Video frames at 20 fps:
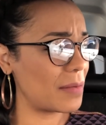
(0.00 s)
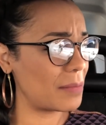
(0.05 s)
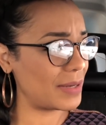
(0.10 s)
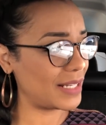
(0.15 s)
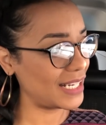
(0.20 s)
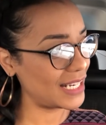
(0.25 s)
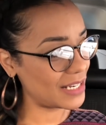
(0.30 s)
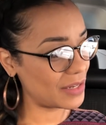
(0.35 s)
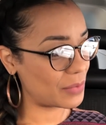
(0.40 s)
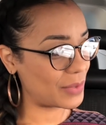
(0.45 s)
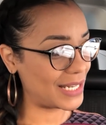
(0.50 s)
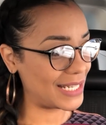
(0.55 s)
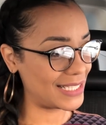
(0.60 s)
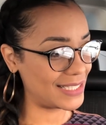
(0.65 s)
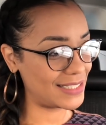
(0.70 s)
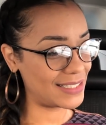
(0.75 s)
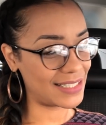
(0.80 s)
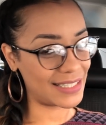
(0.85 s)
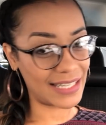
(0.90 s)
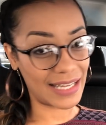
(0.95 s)
But
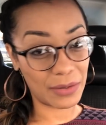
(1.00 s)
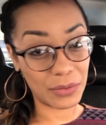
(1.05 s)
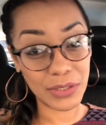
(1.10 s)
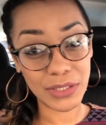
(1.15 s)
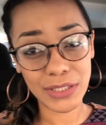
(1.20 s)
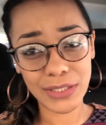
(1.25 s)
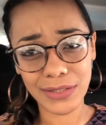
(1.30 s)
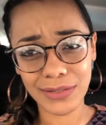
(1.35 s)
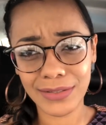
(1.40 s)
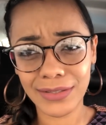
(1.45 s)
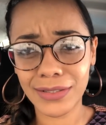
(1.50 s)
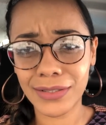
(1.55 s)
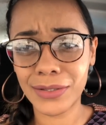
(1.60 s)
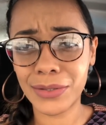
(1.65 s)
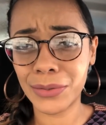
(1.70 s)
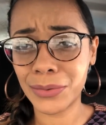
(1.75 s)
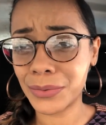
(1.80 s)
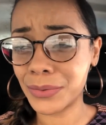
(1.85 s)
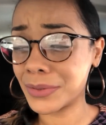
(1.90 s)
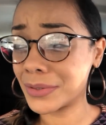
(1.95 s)
anyways, that was
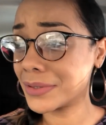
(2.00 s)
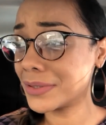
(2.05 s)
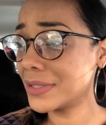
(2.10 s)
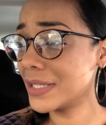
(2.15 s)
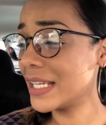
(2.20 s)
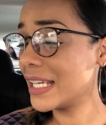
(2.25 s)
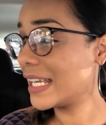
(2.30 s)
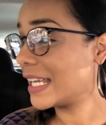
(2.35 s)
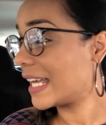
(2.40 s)
cool.